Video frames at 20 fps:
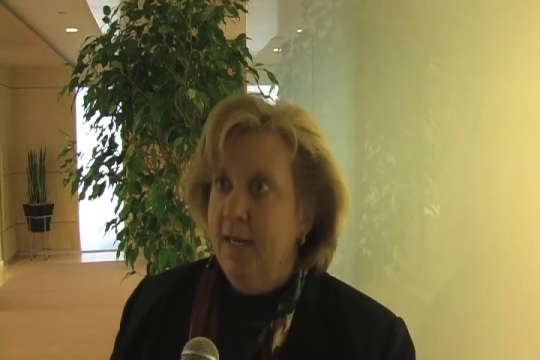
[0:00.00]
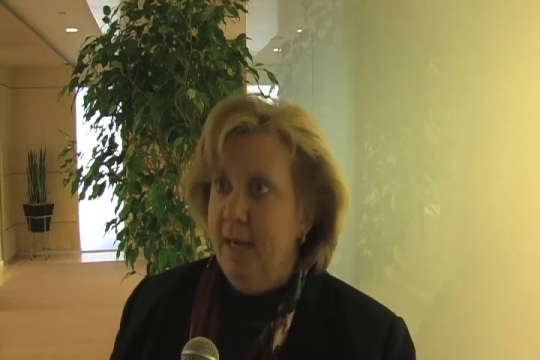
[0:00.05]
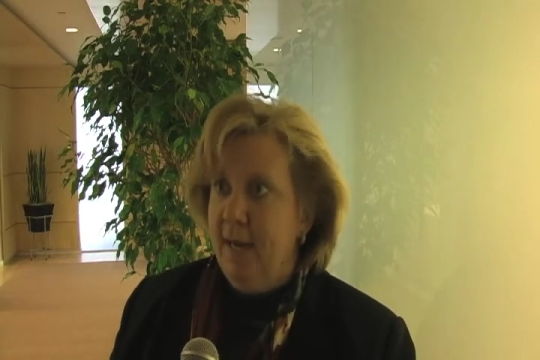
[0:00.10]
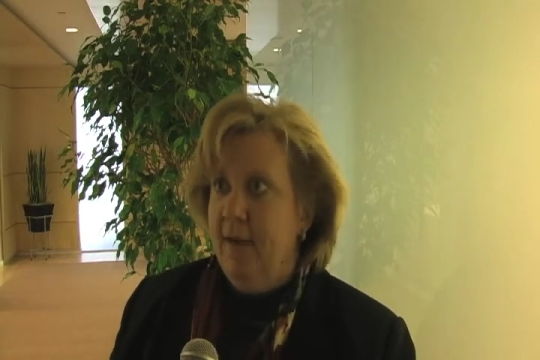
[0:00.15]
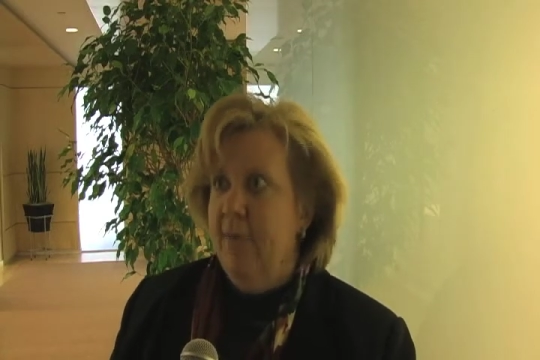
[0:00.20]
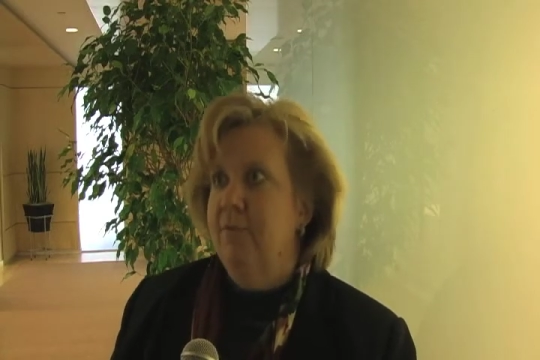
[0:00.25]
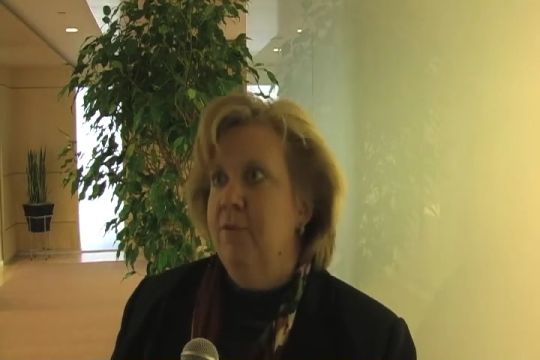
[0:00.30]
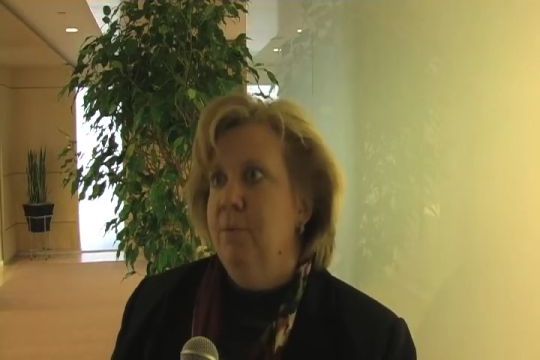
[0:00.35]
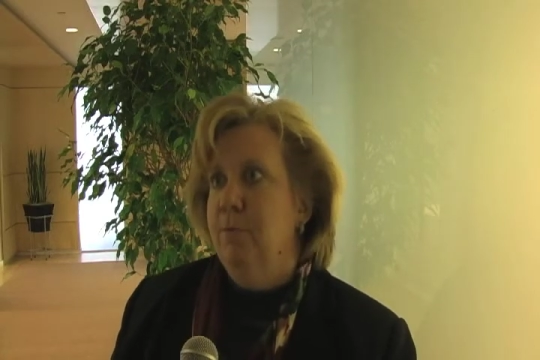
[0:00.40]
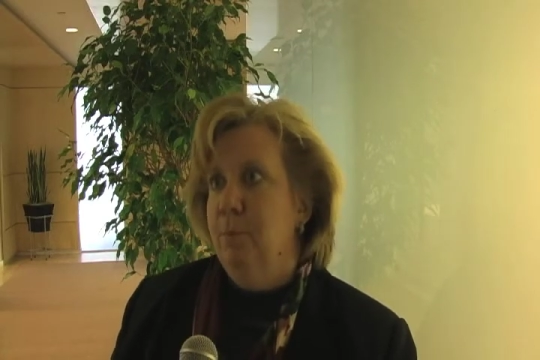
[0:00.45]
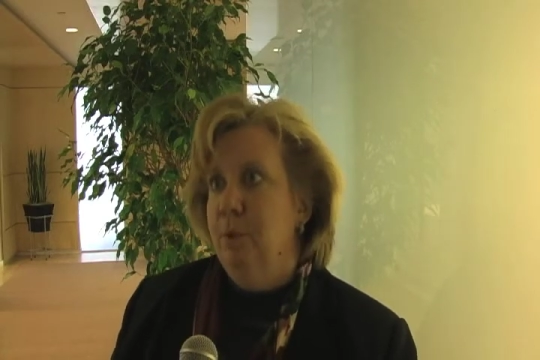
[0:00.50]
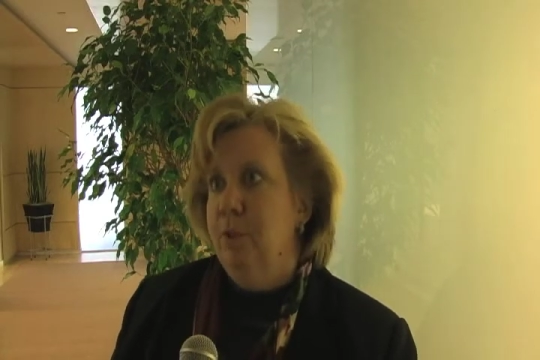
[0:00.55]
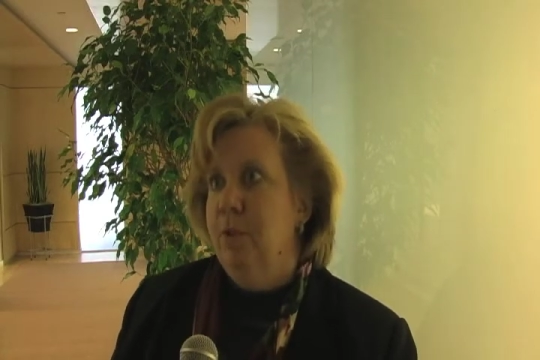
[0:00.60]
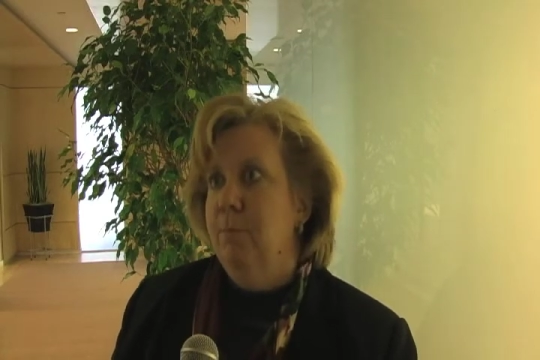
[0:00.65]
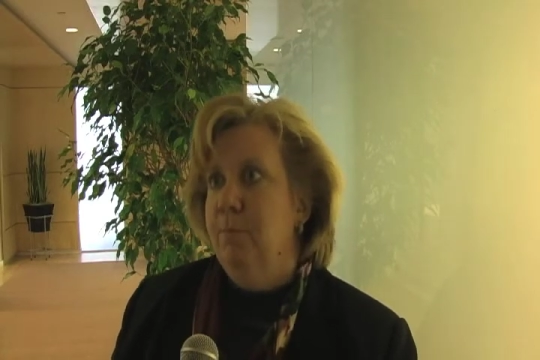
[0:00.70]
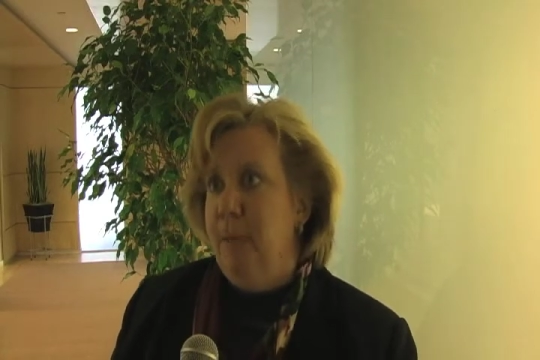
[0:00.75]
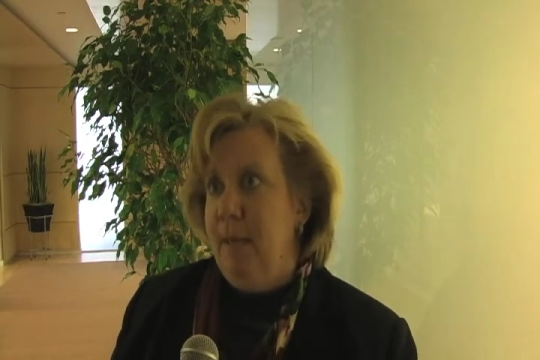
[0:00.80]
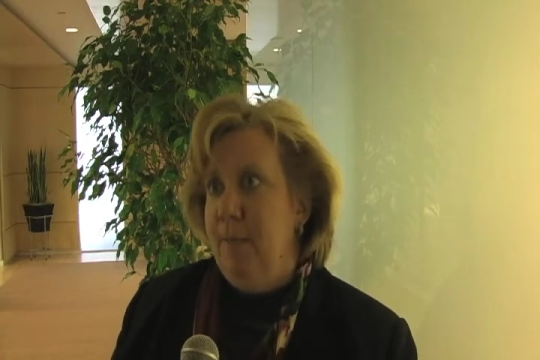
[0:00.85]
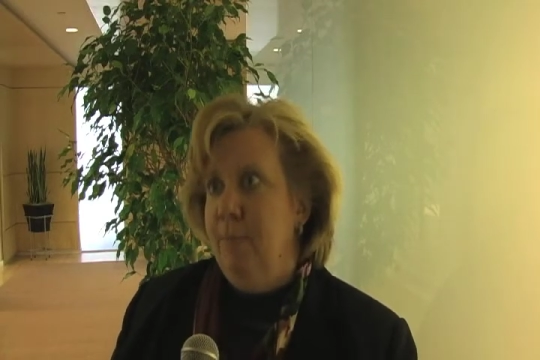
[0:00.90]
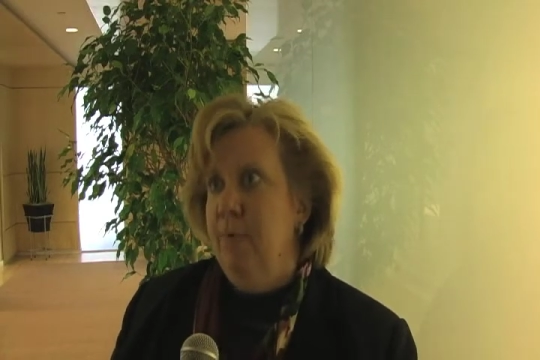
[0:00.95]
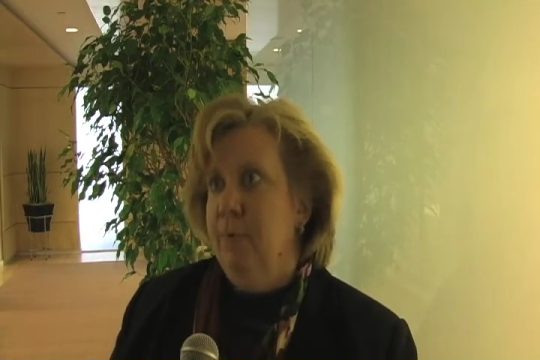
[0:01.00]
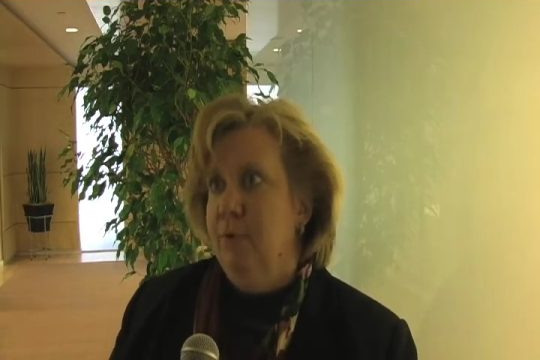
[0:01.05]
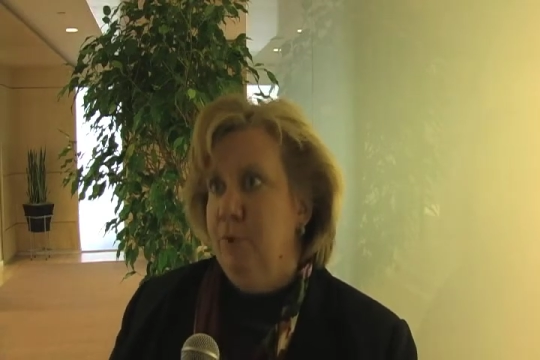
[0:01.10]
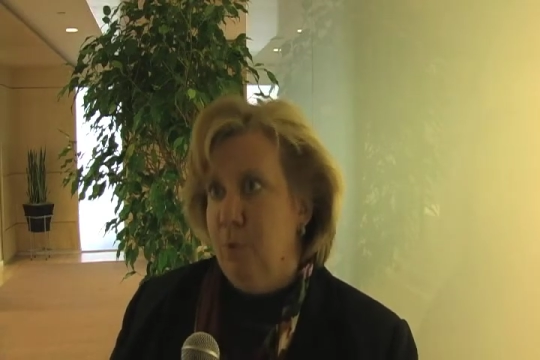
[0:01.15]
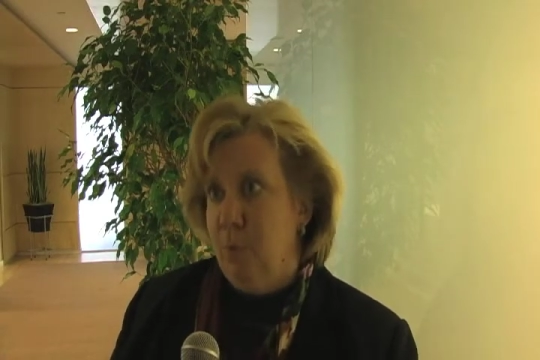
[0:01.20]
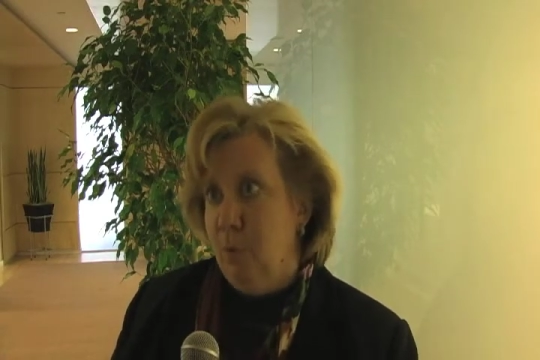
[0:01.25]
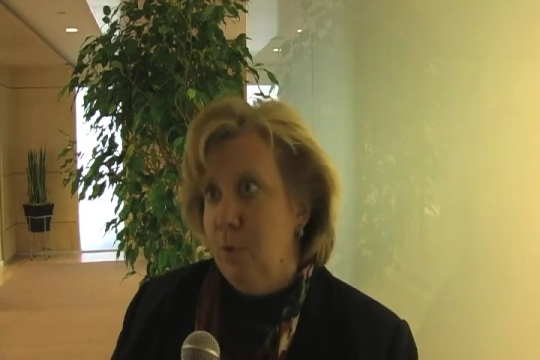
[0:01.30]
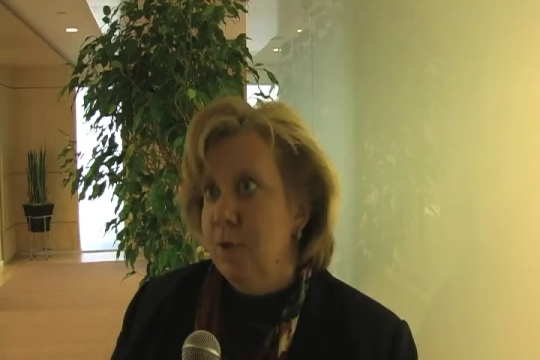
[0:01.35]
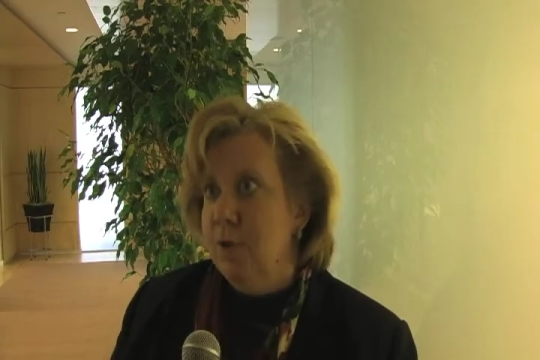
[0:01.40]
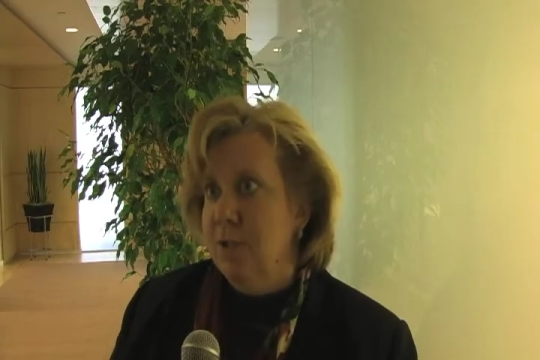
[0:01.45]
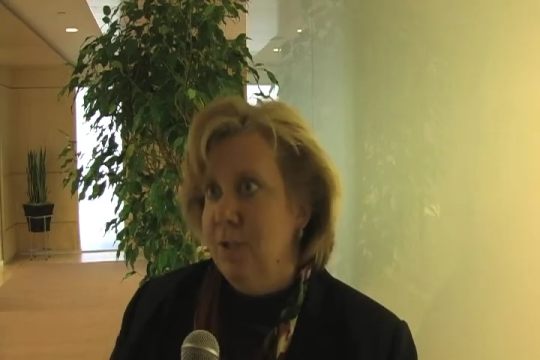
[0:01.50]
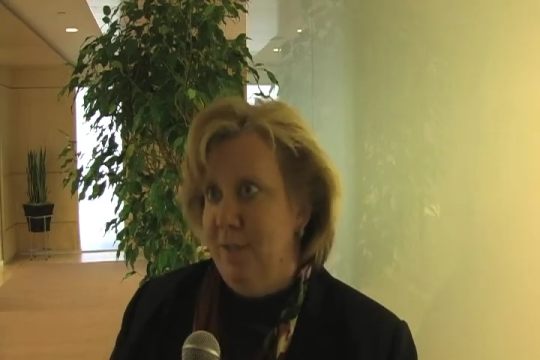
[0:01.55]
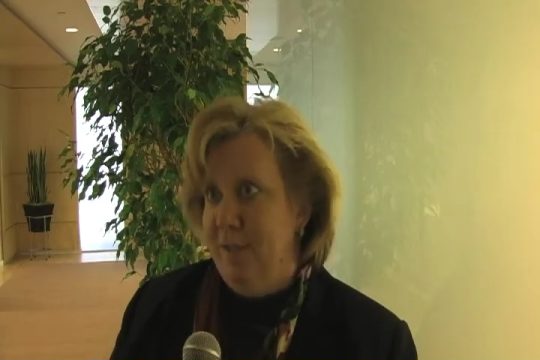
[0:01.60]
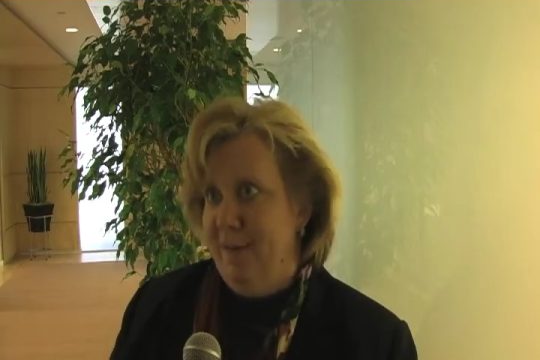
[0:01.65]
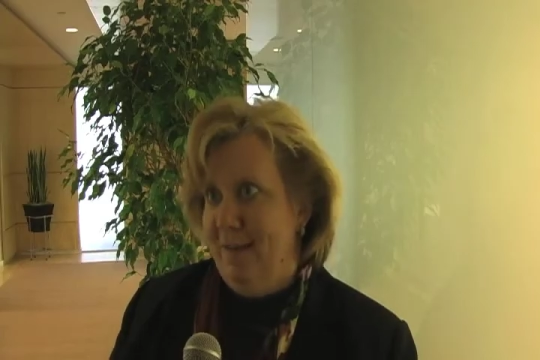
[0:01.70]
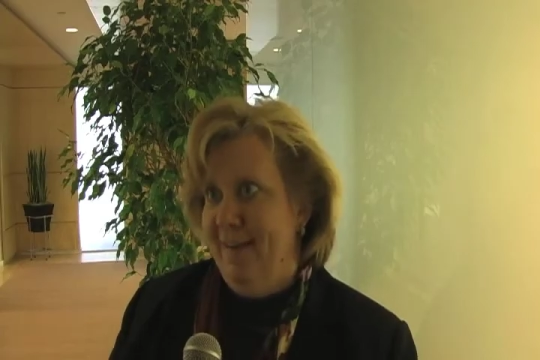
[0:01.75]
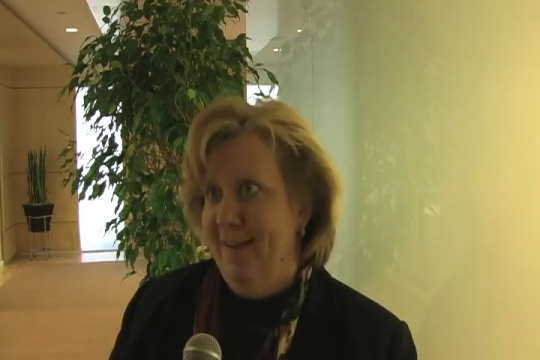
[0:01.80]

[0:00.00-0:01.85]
have to put the people towards it.